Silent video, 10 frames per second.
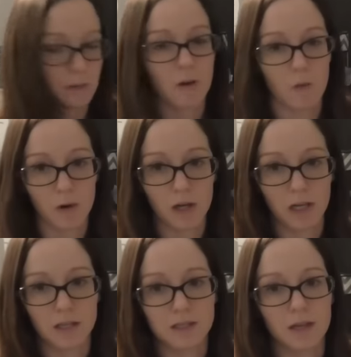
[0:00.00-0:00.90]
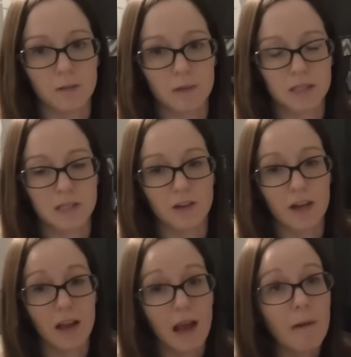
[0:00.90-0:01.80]
I'm not working, it's not a big deal.
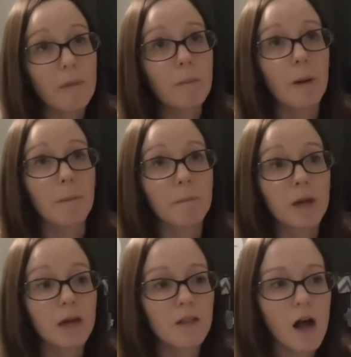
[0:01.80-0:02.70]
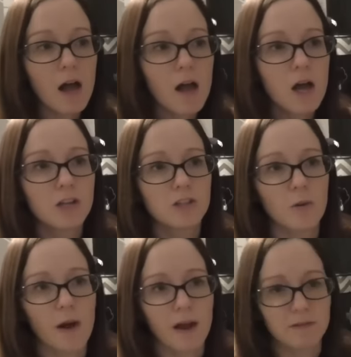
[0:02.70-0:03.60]
And I have been pumping a lot,
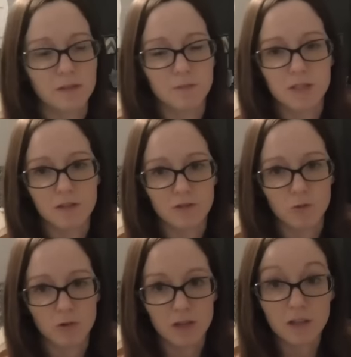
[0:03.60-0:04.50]
so I have some stuff stored